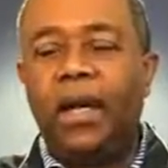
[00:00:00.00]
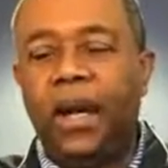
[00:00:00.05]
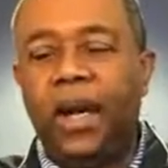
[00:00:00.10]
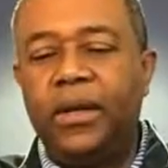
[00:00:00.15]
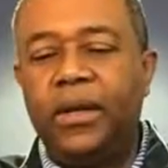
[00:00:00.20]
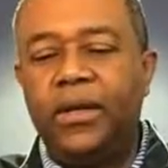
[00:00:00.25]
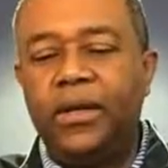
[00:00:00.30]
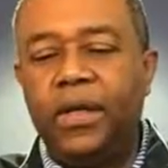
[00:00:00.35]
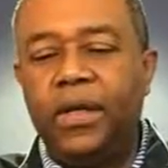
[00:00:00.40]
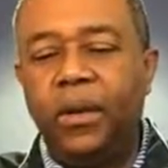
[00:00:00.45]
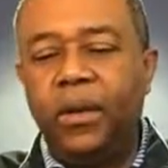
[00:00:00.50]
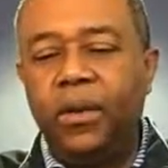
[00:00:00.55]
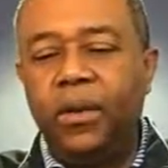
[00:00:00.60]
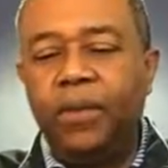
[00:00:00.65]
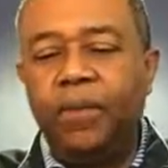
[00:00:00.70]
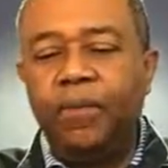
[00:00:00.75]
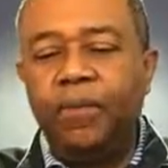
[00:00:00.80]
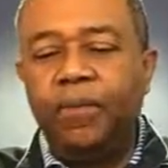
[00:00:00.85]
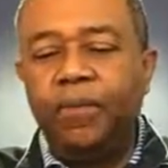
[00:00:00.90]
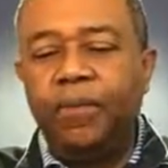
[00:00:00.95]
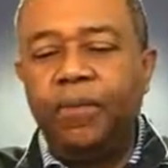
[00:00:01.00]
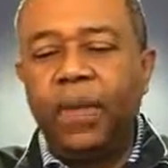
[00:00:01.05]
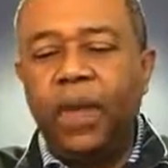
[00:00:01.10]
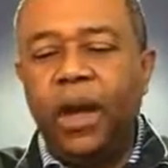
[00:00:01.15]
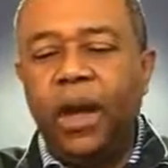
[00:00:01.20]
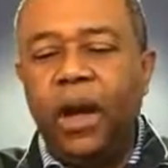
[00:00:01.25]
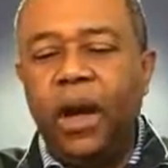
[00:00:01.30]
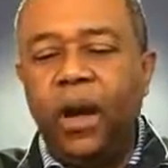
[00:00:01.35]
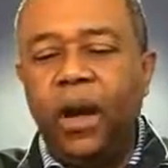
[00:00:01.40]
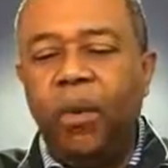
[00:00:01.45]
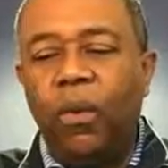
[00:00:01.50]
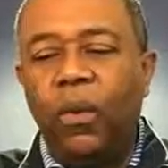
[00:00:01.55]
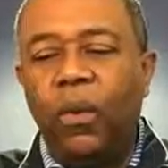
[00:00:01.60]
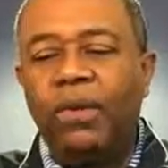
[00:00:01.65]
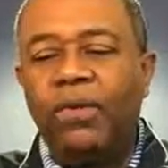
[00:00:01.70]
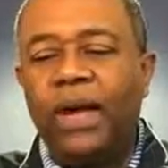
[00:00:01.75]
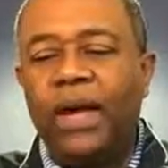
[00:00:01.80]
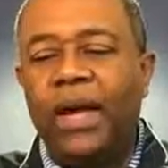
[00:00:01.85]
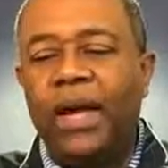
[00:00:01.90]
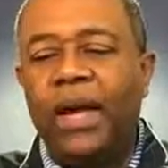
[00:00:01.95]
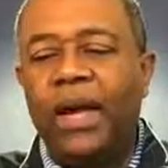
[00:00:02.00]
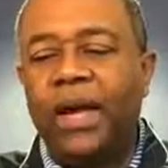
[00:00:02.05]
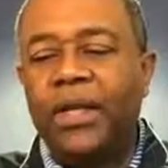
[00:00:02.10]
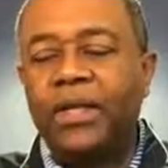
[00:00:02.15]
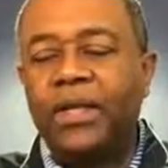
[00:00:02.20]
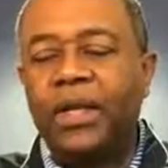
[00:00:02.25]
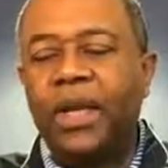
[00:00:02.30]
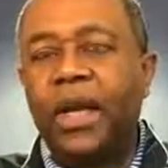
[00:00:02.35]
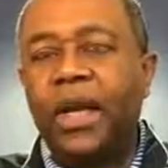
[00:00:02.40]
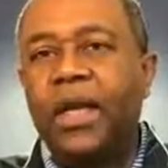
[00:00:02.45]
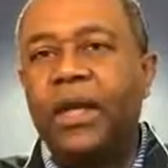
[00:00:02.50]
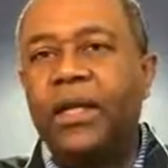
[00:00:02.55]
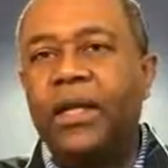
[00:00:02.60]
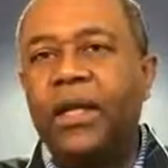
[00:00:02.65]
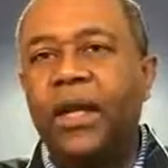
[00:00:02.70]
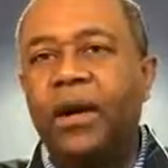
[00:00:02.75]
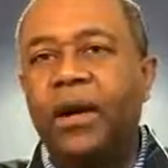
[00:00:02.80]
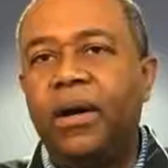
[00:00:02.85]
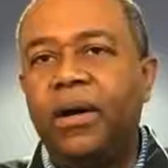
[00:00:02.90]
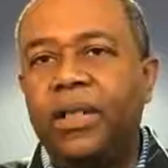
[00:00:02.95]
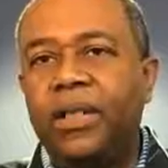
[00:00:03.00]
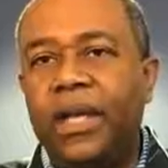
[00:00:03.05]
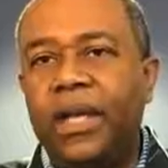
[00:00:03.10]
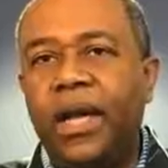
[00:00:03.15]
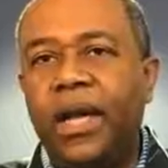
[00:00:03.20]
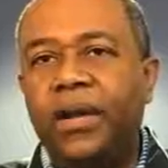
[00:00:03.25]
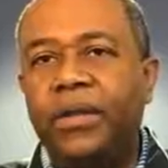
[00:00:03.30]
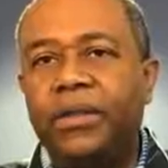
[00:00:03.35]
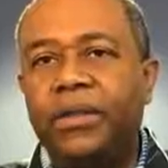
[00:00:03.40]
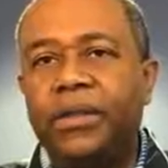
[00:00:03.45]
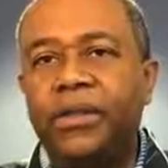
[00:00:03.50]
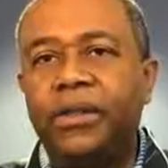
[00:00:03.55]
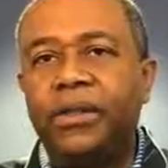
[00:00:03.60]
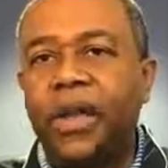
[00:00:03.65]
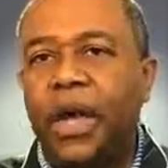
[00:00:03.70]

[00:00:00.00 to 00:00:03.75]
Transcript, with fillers: And so uh, we've got to educate uh, teenagers,